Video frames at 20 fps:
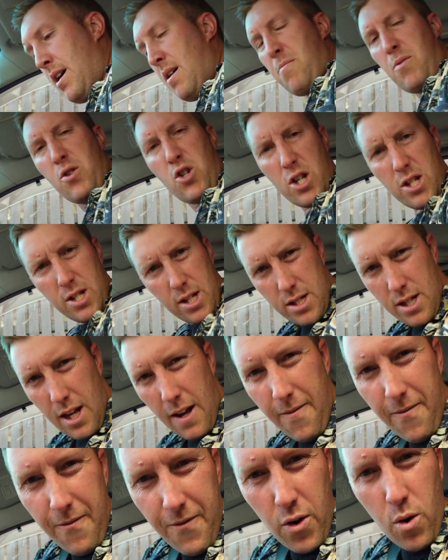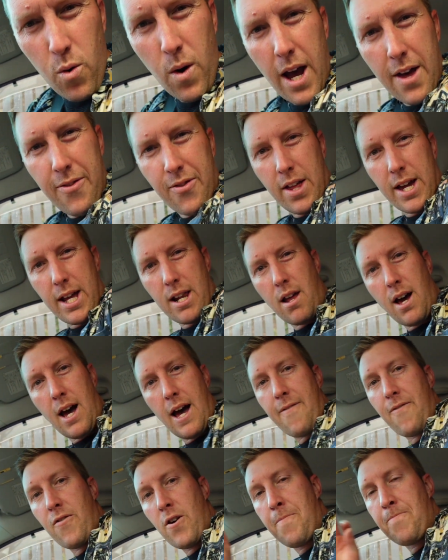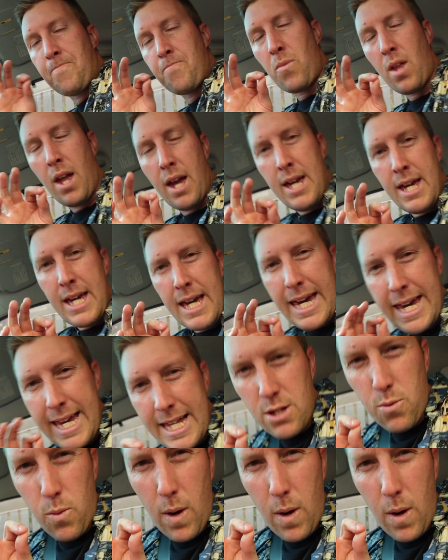but she's just like full athlete life, eats